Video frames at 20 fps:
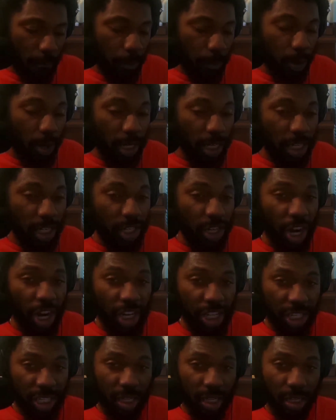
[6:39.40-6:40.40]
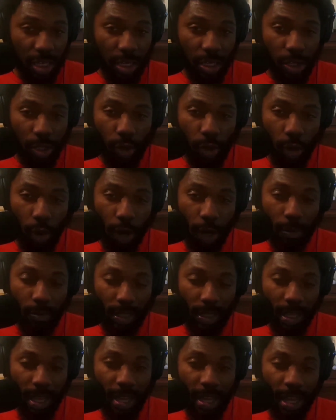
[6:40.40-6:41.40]
production. You know what I'm
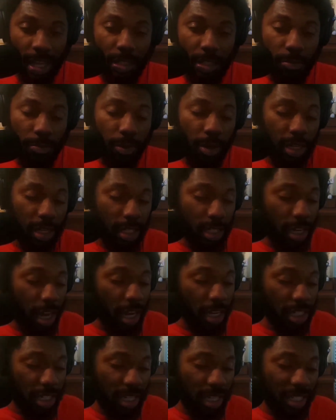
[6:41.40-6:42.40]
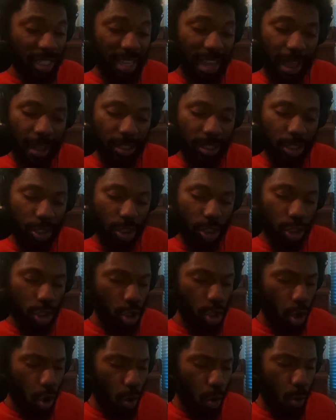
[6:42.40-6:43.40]
saying? His production has gotten
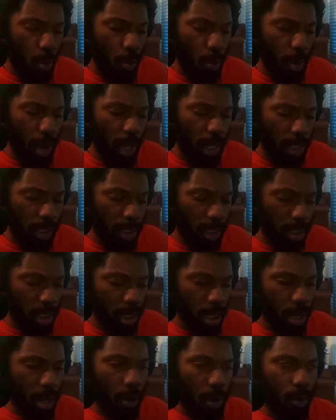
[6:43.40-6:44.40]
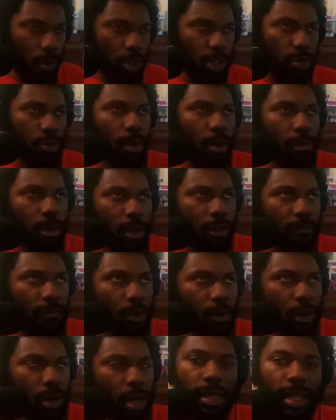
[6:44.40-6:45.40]
so much. What's the word I'm looking
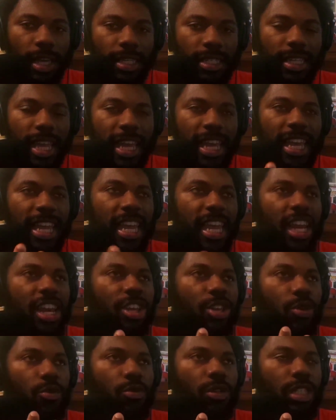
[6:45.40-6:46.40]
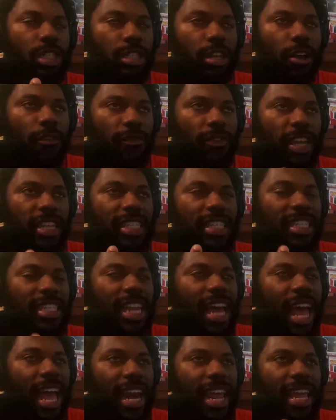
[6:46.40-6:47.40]
for? It's like he hitting you with stuff that's
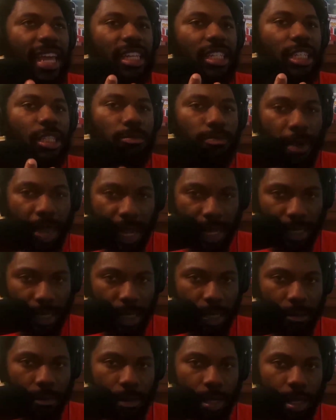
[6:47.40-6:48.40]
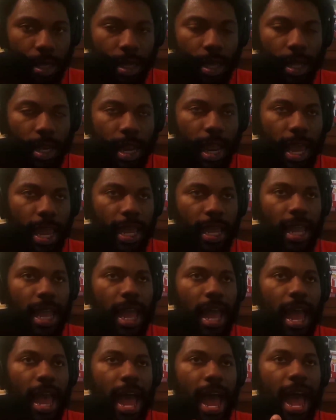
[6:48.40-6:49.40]
not expected. Like,
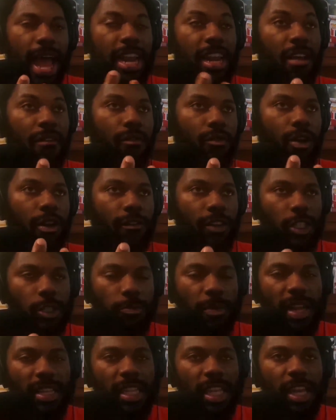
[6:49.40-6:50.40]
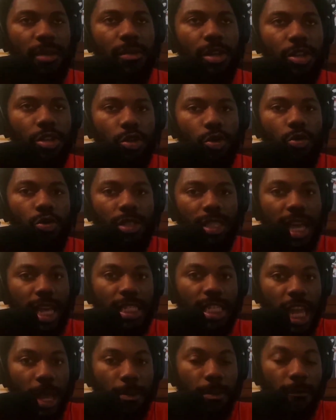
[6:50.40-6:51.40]
I never would have expected him to use
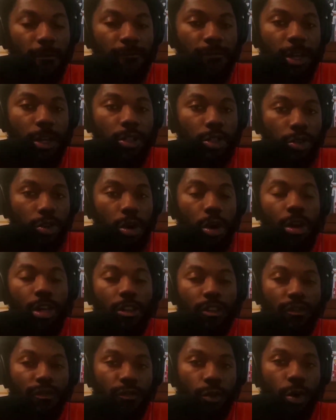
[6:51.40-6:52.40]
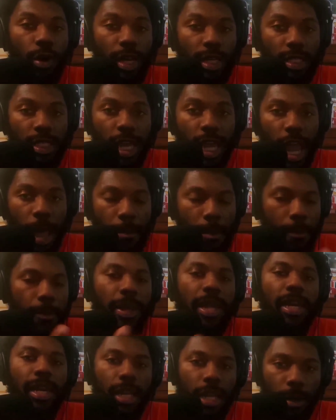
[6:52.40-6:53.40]
that type of filter on his voice. Like, I'm gonna
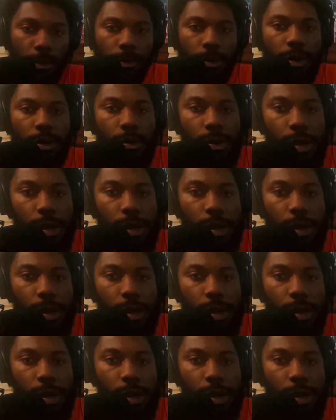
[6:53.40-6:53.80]
play the clip real